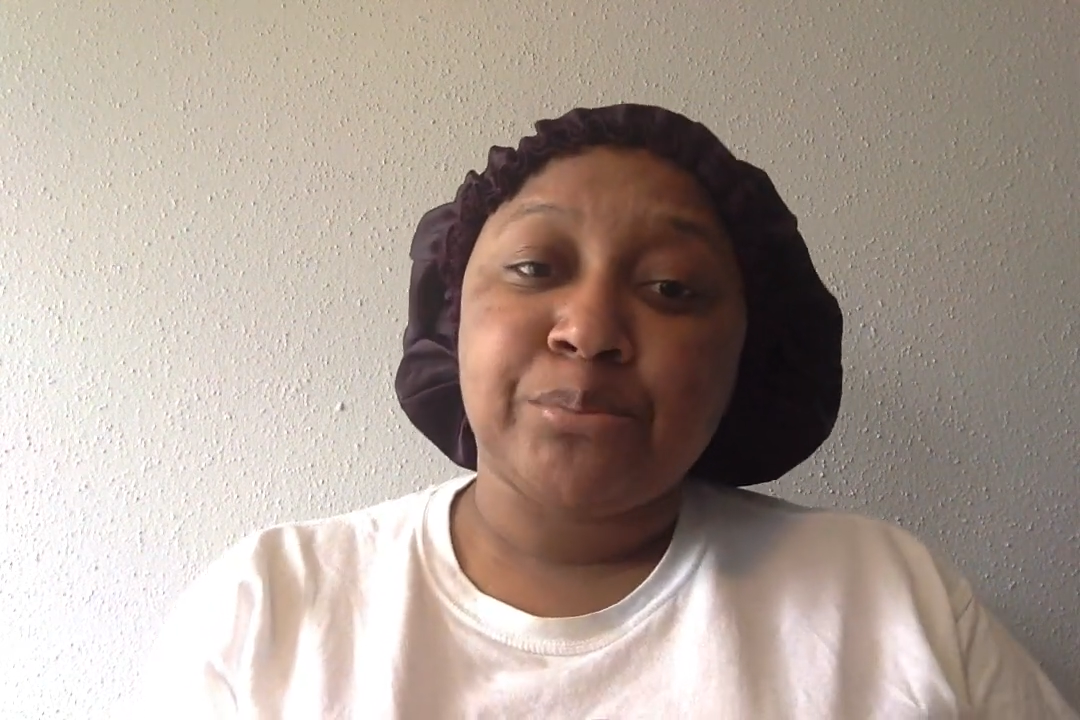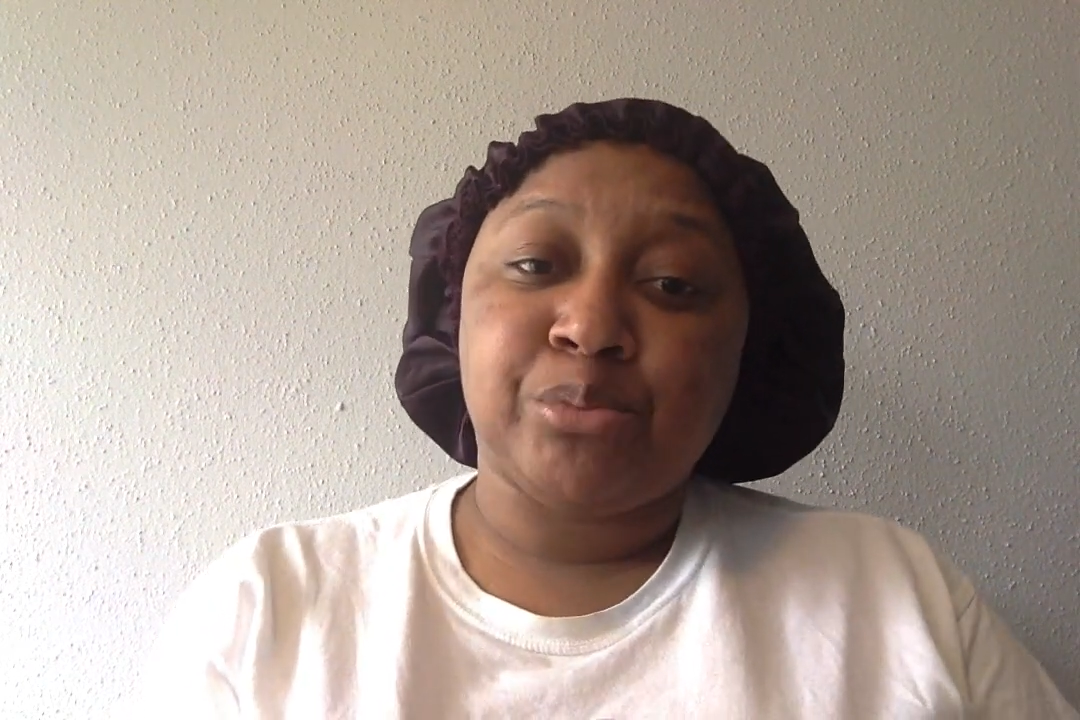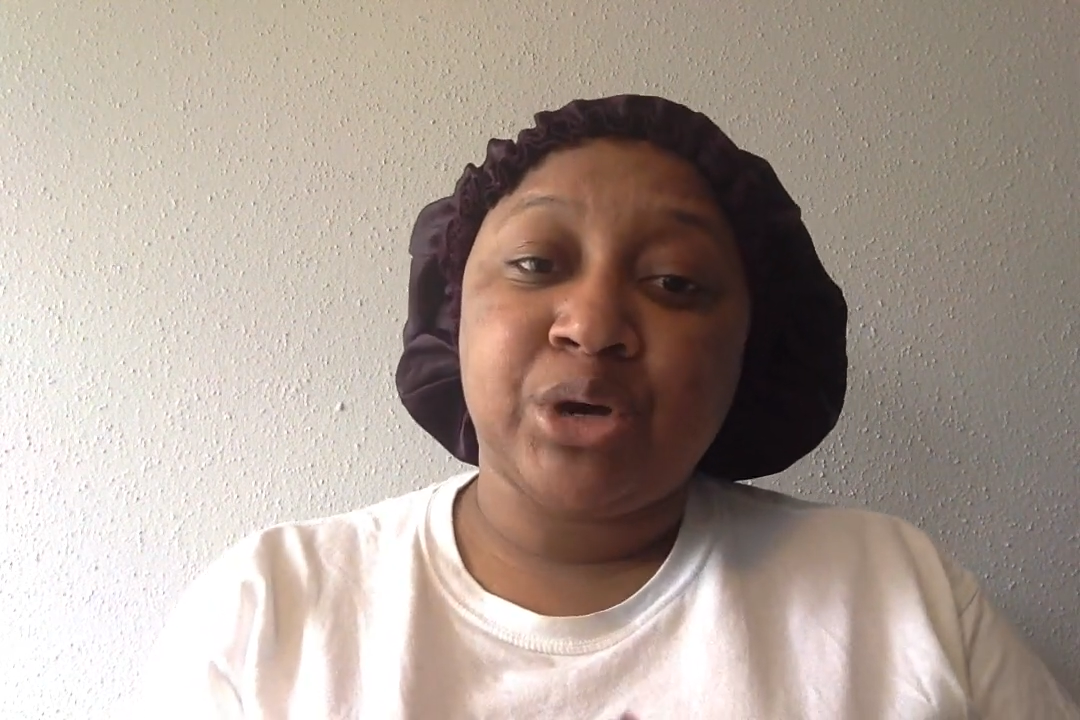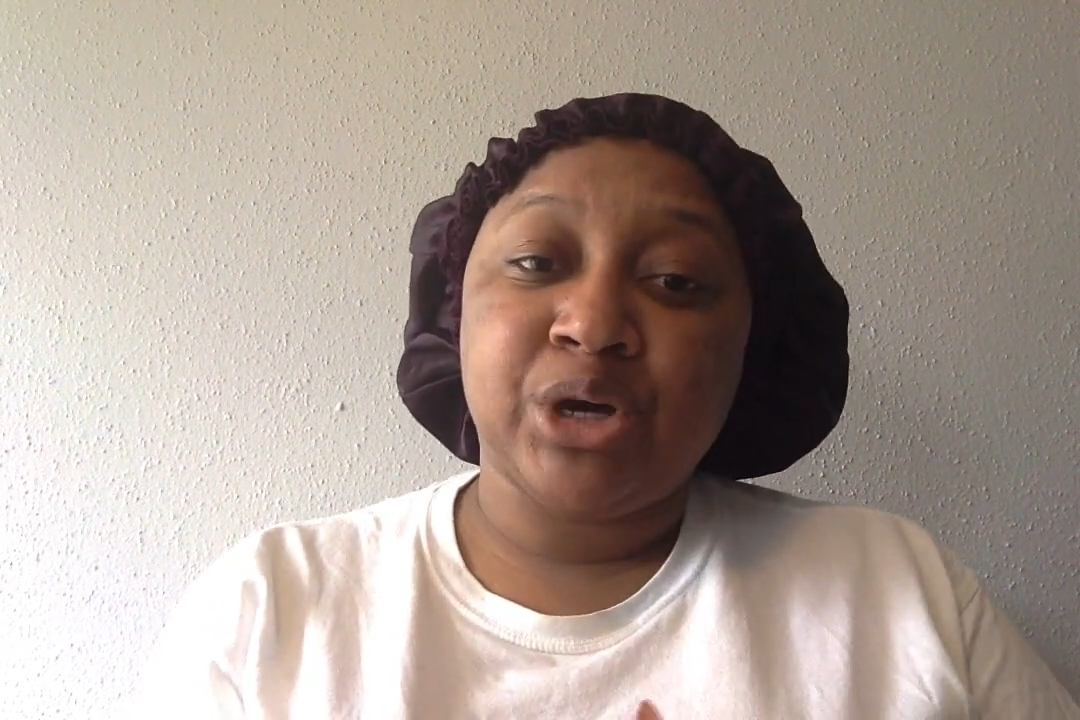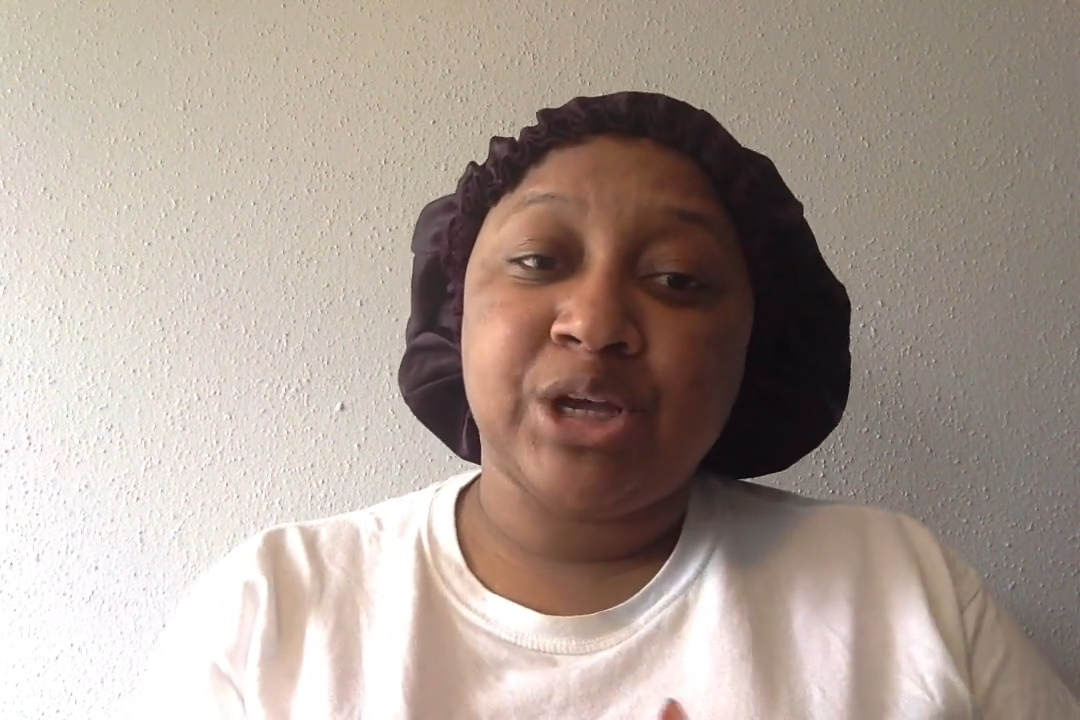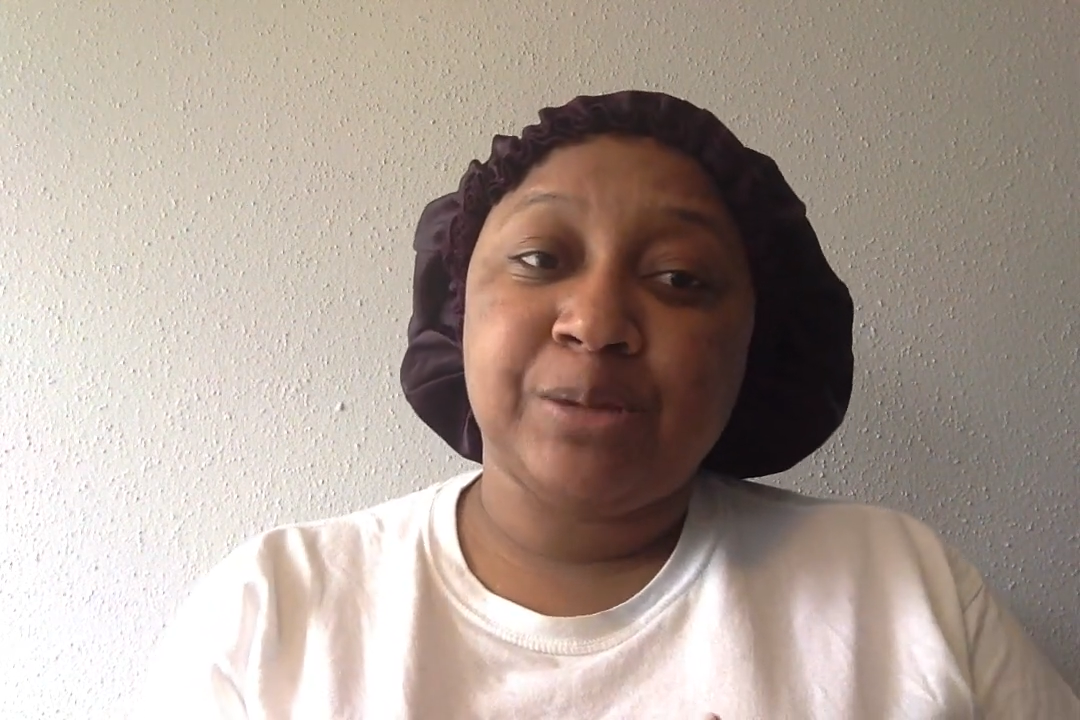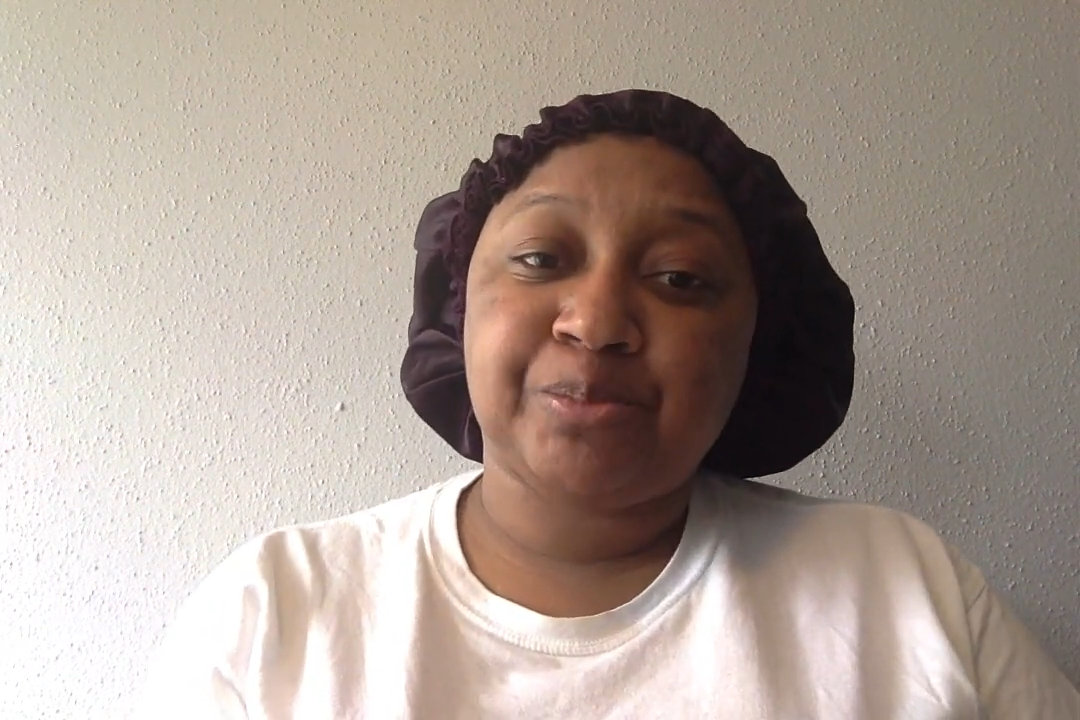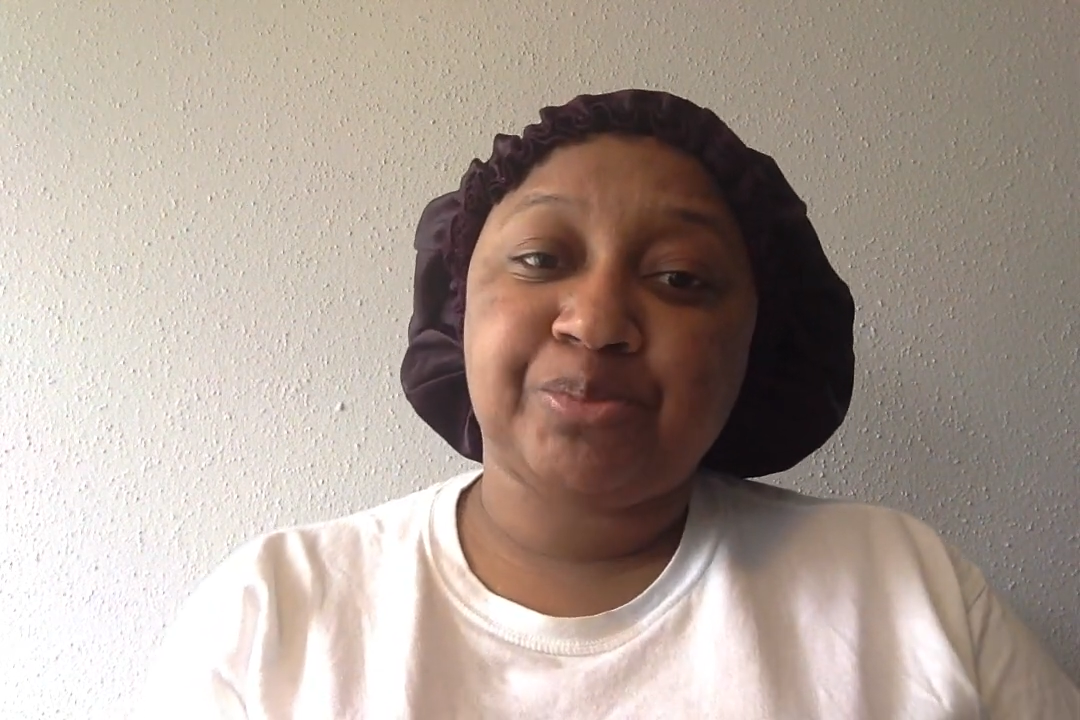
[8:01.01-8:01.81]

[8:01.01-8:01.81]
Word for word: but